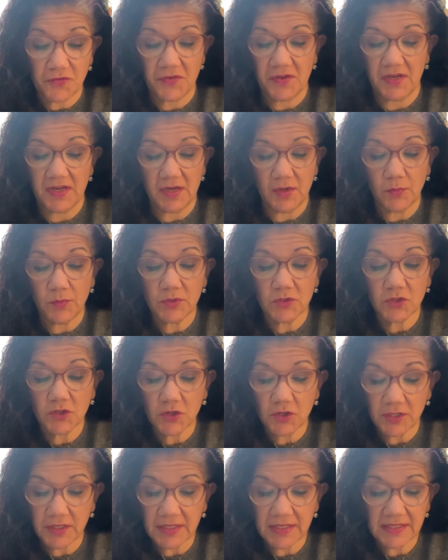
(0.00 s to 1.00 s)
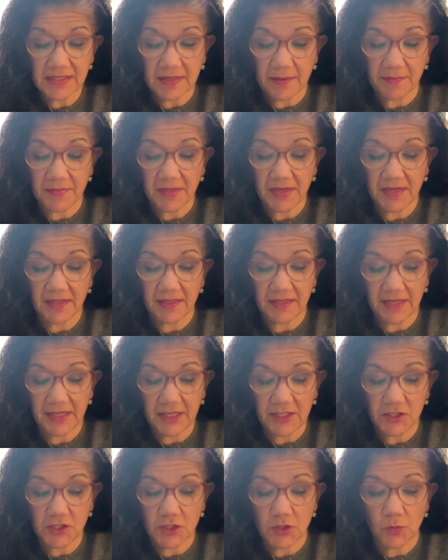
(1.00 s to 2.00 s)
Finney was cooking something in the
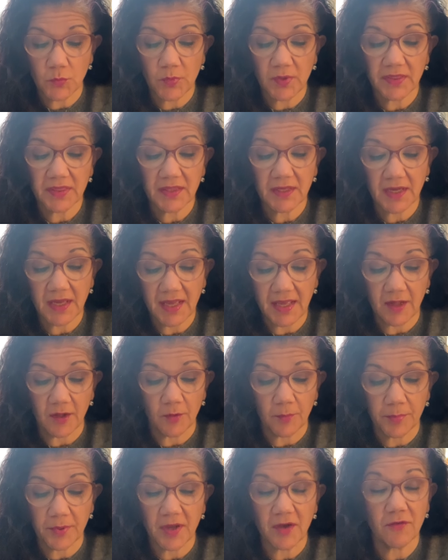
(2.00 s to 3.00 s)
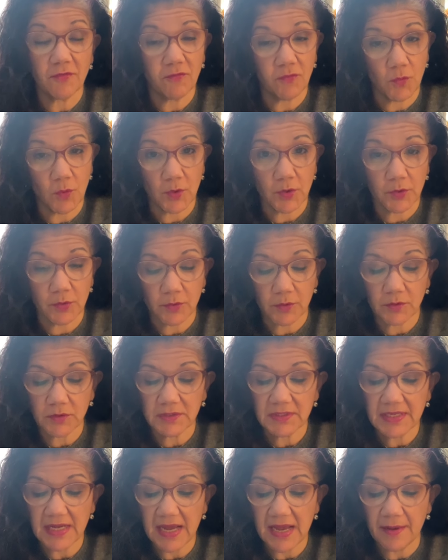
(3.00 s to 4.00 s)
kitchen with the help of
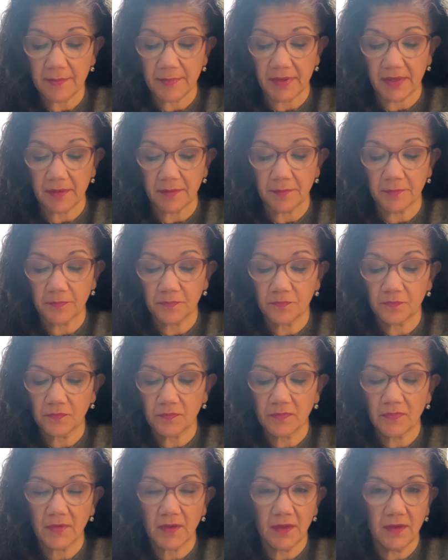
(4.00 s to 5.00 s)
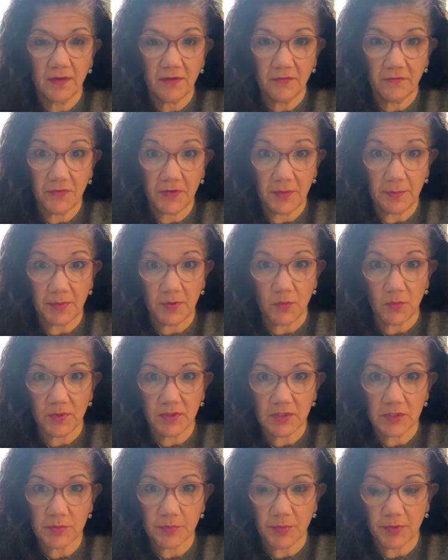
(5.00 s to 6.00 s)
four-year-old Tommy. Phoebe
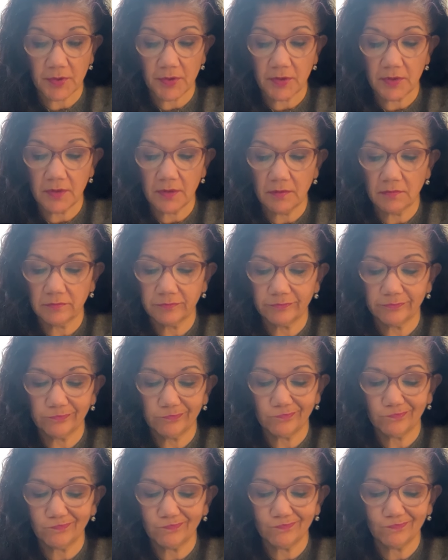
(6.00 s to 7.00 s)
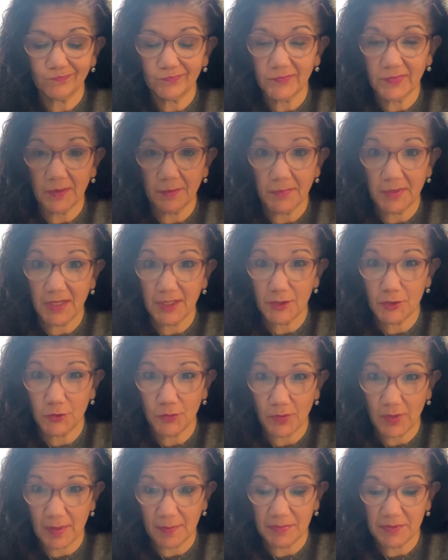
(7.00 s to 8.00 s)
whispered, I'm not
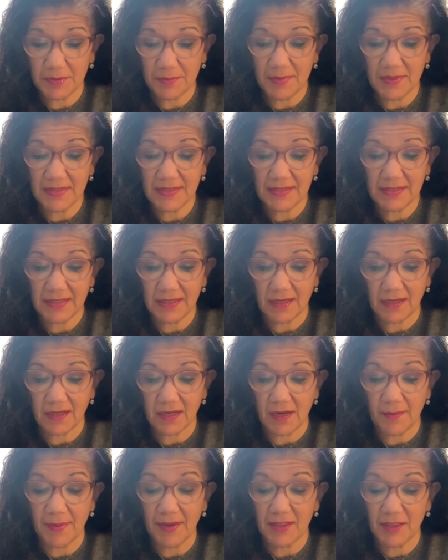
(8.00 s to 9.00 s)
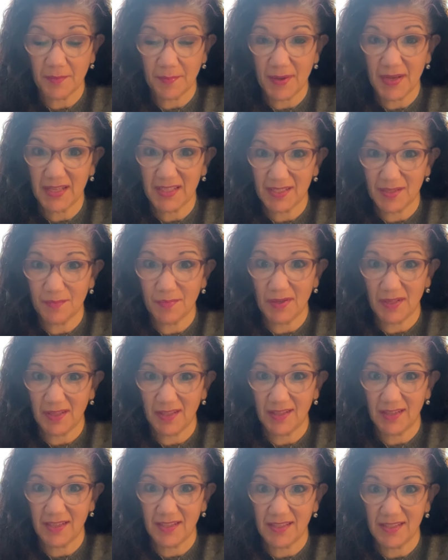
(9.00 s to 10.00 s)
too optimistic about the
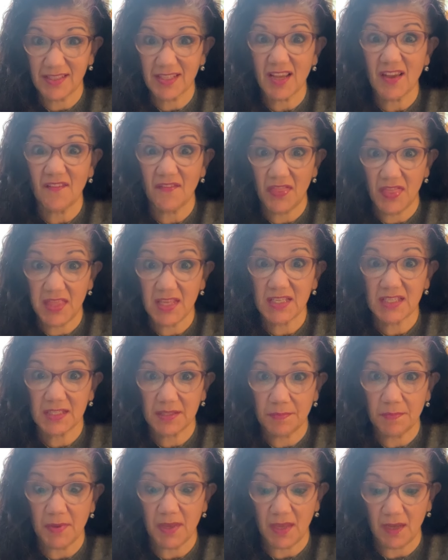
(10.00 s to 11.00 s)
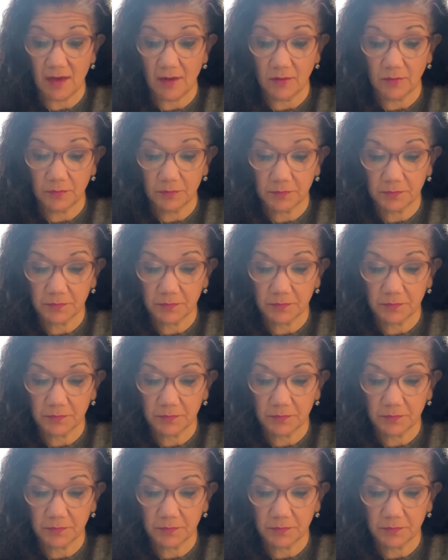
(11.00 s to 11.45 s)
possibilities of this meal.